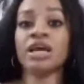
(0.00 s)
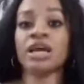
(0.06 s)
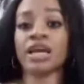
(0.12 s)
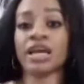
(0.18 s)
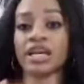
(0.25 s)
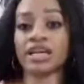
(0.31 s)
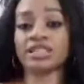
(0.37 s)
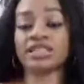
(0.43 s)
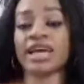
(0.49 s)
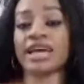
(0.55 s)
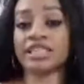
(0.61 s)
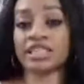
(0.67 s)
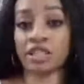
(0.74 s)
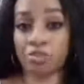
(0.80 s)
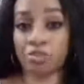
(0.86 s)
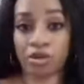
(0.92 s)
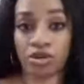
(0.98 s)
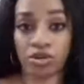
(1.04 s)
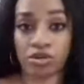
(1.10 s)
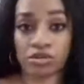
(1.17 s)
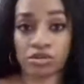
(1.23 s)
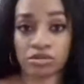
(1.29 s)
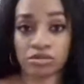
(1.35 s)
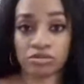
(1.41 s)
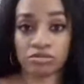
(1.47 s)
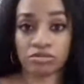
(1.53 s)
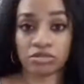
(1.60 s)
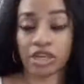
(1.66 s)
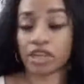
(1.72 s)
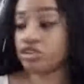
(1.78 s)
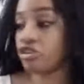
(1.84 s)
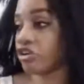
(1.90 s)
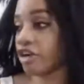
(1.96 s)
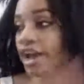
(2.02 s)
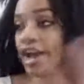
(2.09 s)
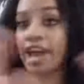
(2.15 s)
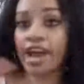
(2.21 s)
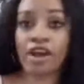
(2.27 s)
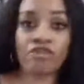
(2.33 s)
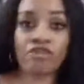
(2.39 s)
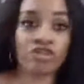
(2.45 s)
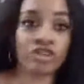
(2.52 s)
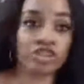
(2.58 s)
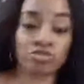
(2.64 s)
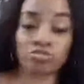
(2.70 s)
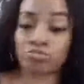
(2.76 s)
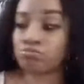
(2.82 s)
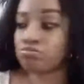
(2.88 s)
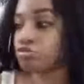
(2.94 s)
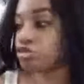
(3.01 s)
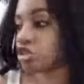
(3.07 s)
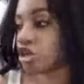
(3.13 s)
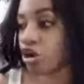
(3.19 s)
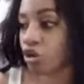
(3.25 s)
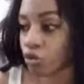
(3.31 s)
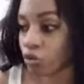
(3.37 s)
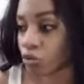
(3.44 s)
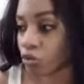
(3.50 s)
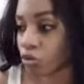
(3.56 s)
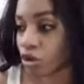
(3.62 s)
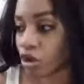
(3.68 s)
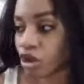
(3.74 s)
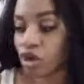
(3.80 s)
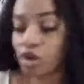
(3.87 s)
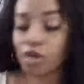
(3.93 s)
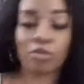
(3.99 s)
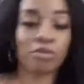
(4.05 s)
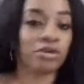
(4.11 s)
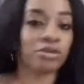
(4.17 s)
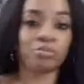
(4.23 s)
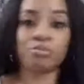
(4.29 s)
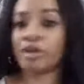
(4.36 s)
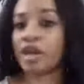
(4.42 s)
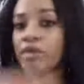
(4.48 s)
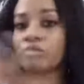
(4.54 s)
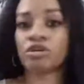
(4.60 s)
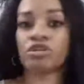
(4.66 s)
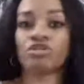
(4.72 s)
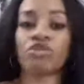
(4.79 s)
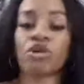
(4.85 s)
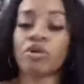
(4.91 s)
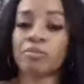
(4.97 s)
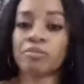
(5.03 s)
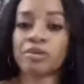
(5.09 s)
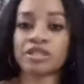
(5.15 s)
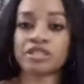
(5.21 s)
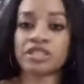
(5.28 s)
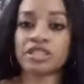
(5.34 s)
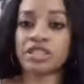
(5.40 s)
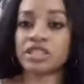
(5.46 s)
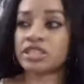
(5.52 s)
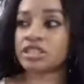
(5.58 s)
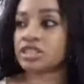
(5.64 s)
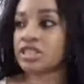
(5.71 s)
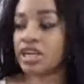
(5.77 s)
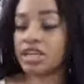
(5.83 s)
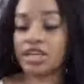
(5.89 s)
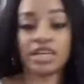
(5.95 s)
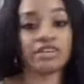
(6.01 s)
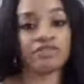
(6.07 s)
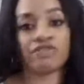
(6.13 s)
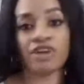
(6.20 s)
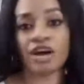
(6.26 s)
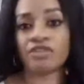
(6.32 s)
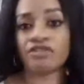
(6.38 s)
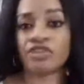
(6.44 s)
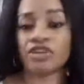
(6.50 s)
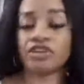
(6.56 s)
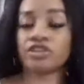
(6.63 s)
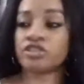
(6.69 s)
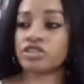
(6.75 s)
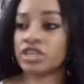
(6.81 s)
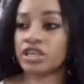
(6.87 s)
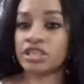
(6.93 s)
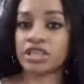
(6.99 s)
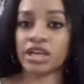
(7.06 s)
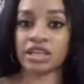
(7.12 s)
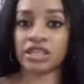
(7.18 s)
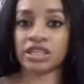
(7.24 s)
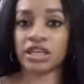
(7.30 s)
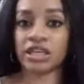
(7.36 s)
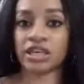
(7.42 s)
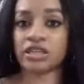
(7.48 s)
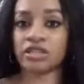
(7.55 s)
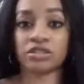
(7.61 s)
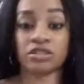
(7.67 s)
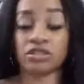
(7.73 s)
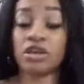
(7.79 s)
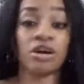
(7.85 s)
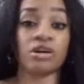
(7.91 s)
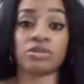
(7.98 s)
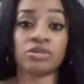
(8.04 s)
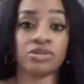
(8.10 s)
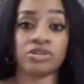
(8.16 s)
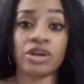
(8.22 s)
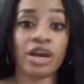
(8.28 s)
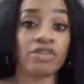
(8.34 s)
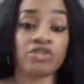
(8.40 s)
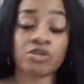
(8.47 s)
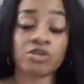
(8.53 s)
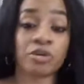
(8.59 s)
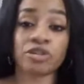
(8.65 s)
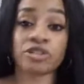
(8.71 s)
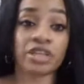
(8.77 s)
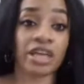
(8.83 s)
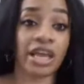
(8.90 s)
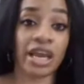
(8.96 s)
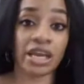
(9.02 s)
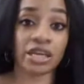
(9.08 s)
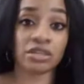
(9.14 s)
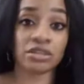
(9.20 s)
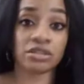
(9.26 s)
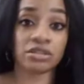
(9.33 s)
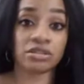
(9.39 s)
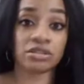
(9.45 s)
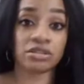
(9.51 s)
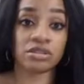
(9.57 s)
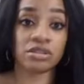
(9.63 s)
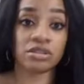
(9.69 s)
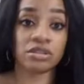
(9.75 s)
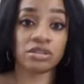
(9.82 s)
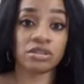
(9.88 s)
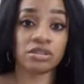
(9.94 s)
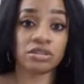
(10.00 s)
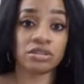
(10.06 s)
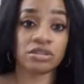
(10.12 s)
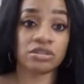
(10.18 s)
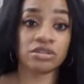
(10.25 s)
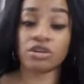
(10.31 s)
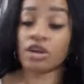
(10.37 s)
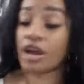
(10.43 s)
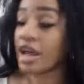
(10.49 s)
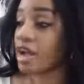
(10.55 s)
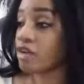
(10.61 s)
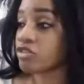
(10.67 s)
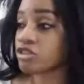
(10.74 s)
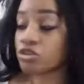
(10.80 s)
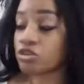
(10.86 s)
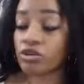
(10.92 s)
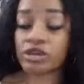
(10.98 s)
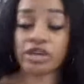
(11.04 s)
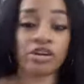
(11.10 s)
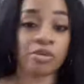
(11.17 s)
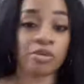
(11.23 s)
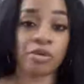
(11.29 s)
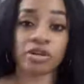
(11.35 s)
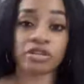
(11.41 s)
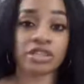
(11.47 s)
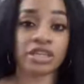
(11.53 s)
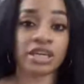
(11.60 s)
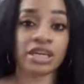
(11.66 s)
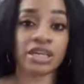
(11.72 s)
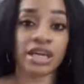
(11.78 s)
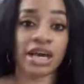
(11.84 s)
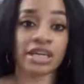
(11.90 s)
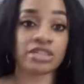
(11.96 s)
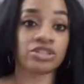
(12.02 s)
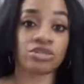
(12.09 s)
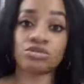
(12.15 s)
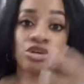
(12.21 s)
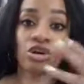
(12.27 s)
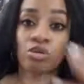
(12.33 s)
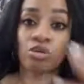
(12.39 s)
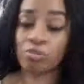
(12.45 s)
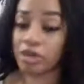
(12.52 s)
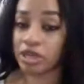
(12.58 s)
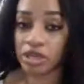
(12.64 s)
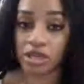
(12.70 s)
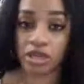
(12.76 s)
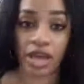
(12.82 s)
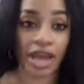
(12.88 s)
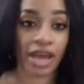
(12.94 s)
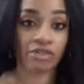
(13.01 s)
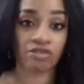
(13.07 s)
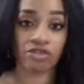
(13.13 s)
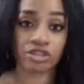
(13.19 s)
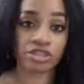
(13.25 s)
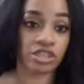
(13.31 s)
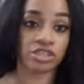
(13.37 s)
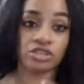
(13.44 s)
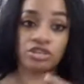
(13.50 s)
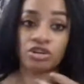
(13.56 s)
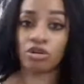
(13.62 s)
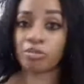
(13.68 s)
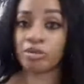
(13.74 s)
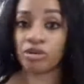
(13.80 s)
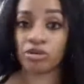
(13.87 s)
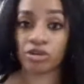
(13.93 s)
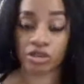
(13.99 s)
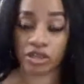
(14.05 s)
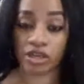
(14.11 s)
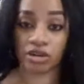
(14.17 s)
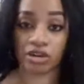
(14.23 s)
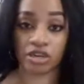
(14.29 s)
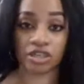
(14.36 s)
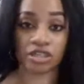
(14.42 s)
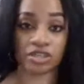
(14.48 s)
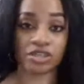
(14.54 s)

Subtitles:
Is that typical? Can your average Joe be able to grow a business and hit 5 figures in 90 days? No, your average person can't. Your average ordinary person cannot. So don't be average and don't be ordinary.